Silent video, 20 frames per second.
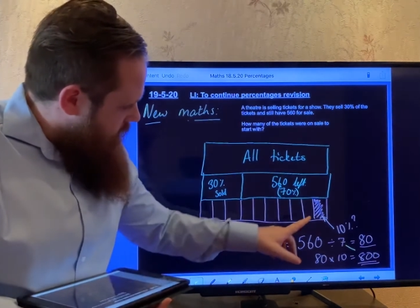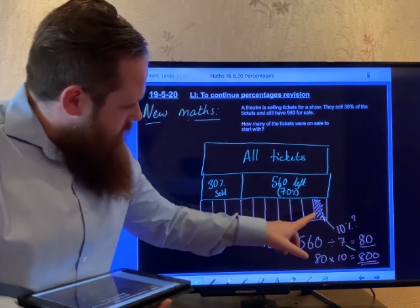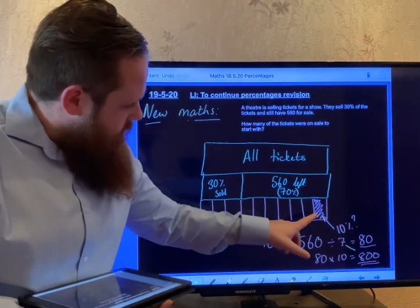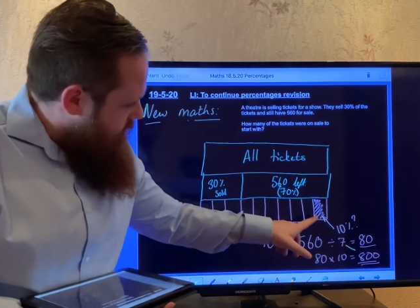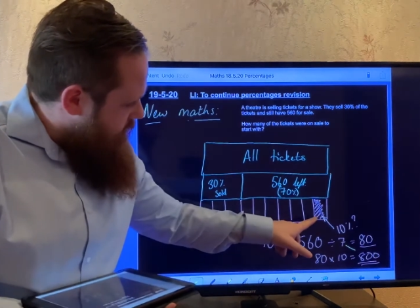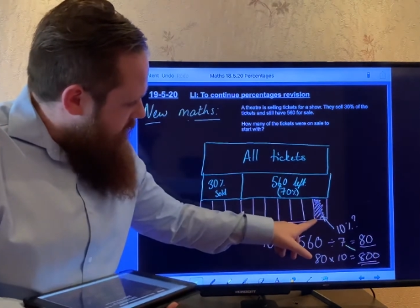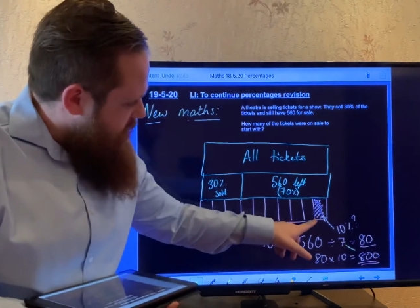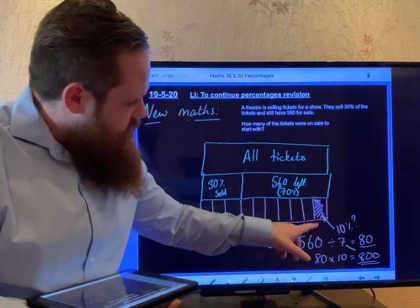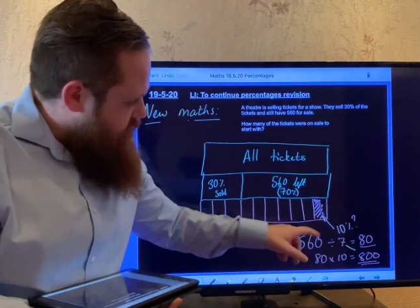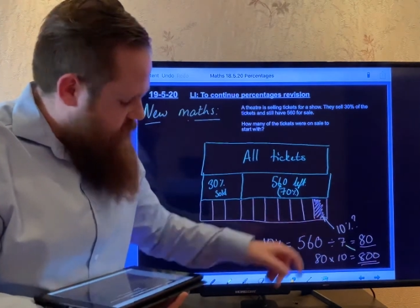
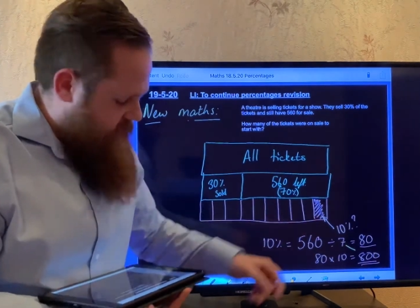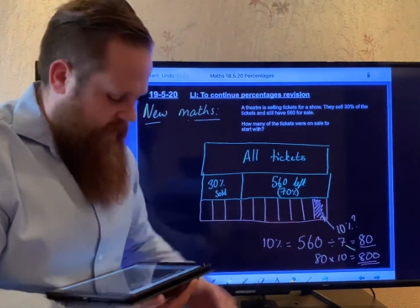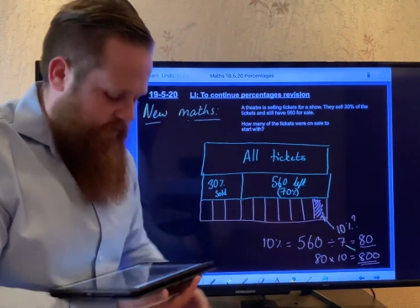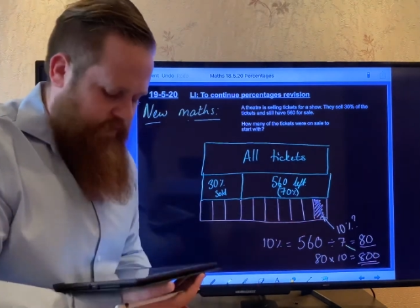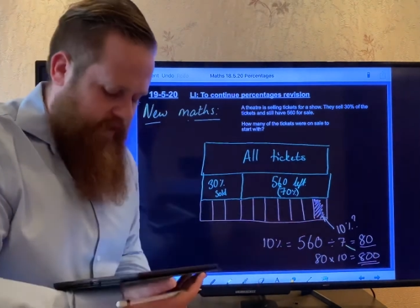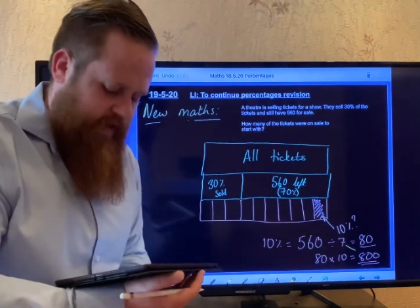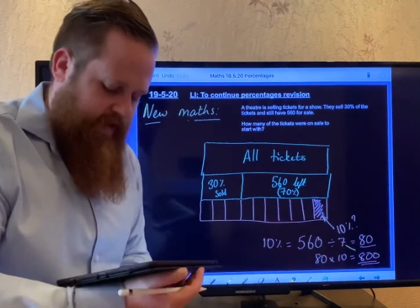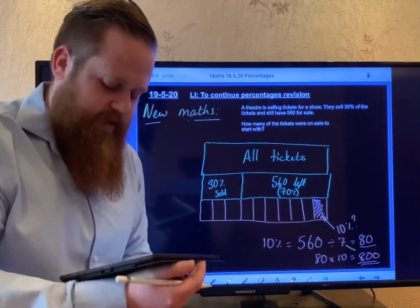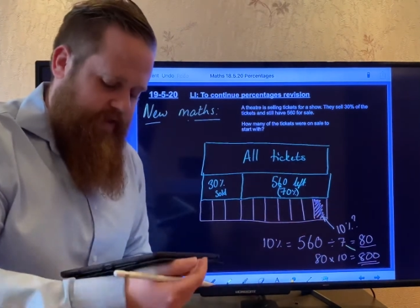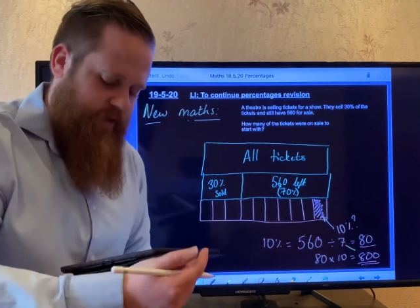Let's just
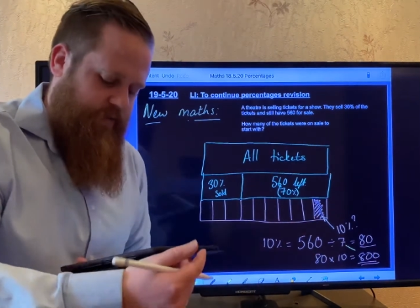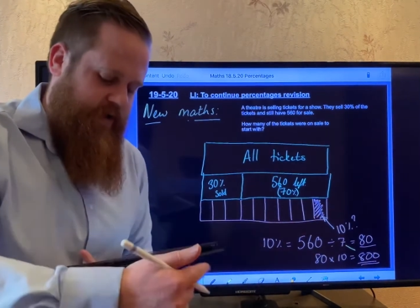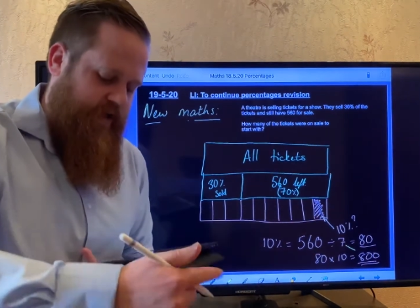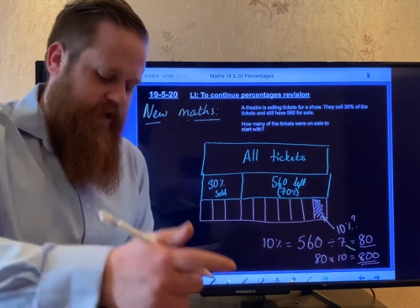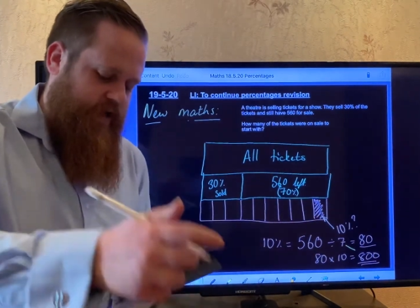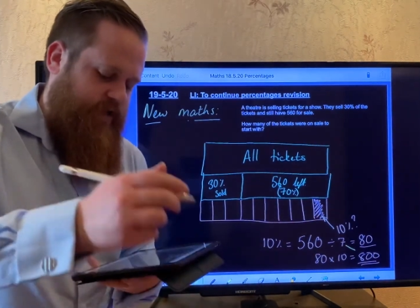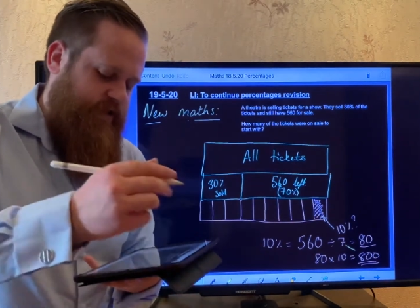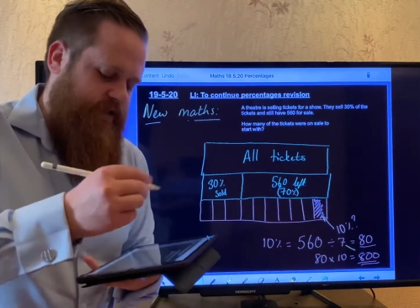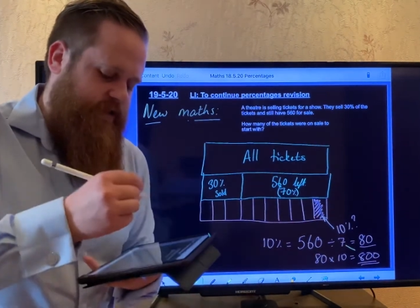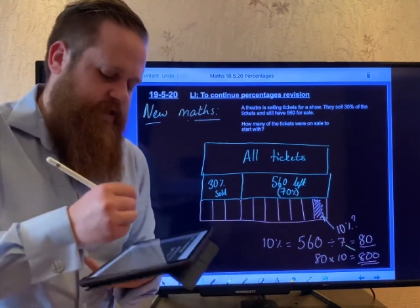write that down
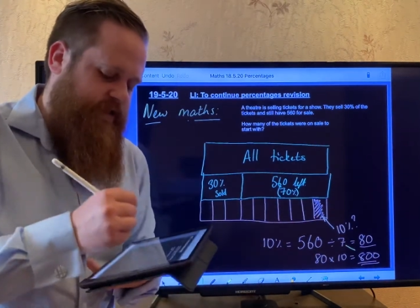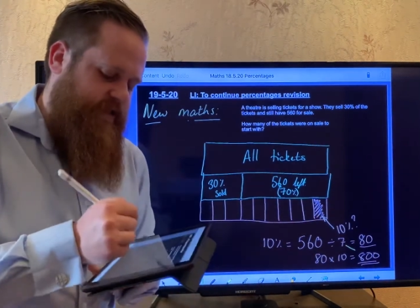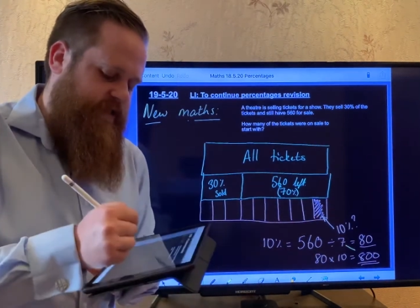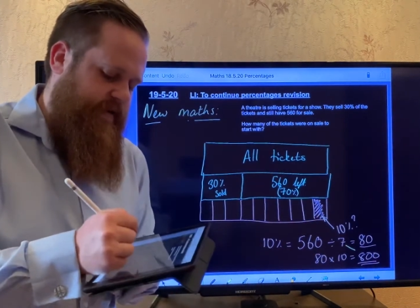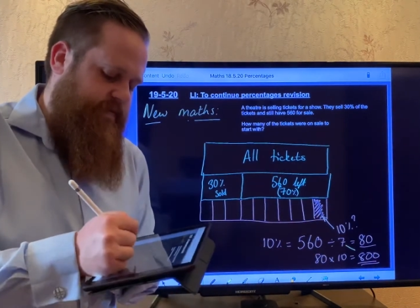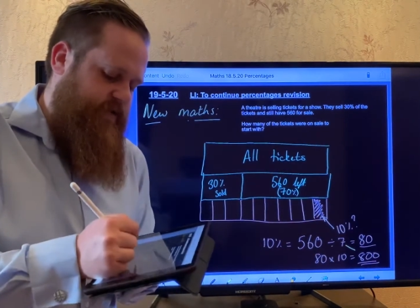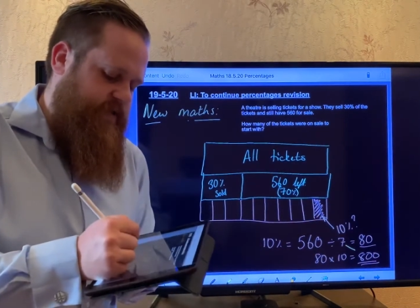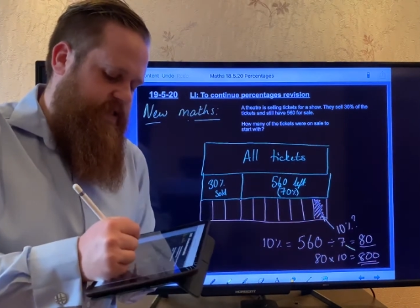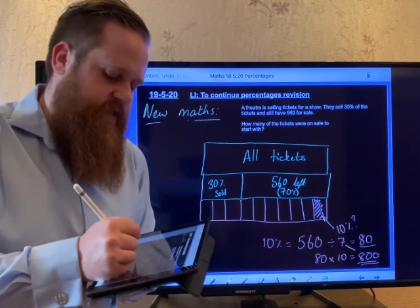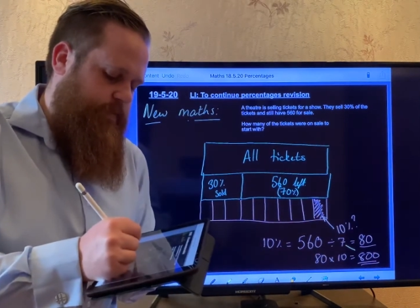here.
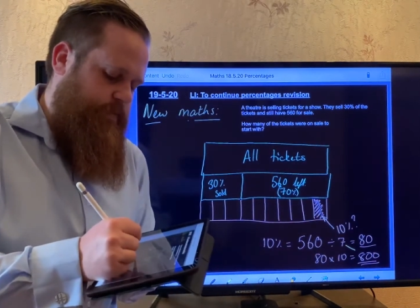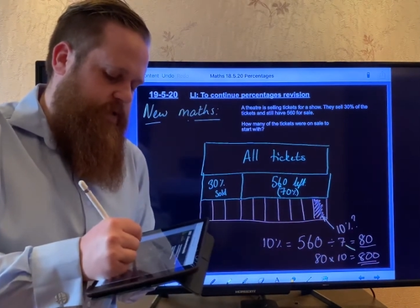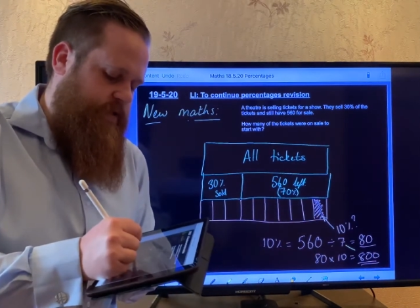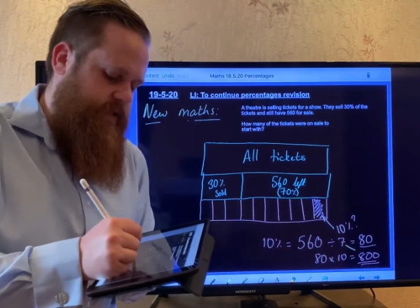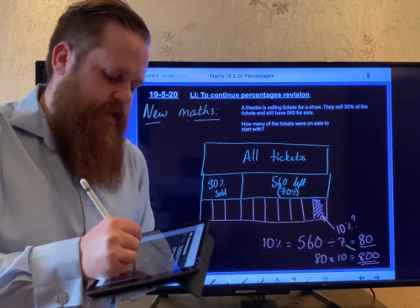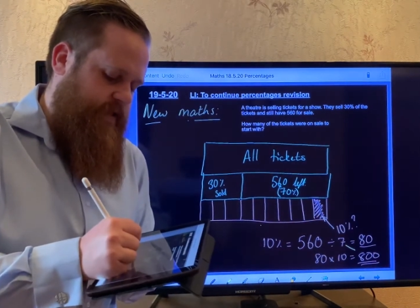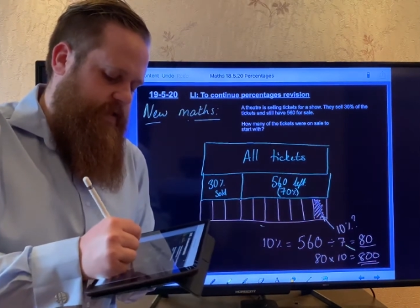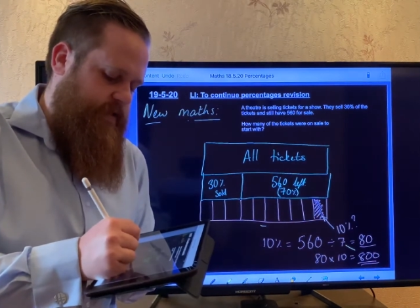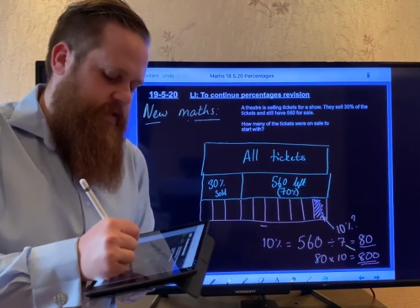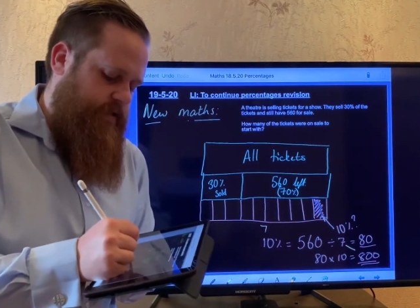
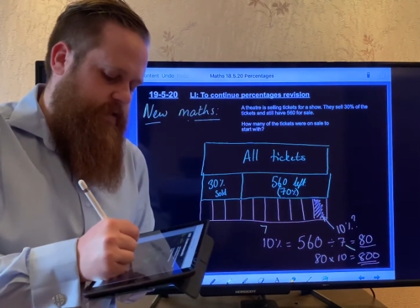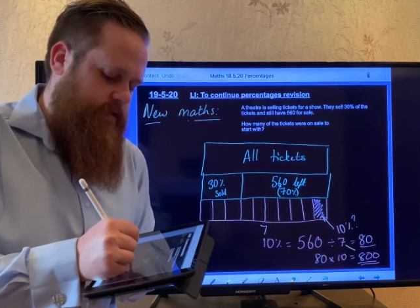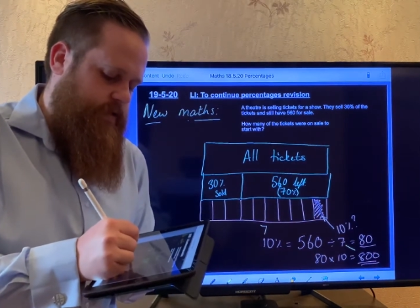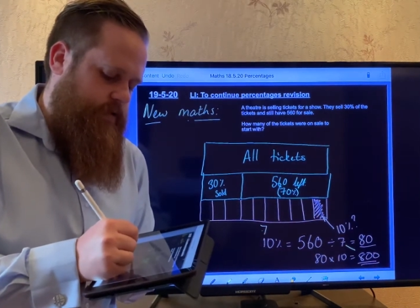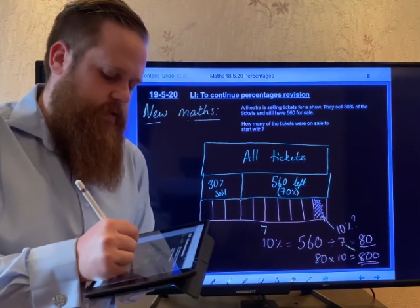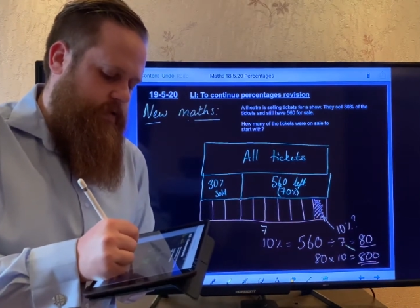70%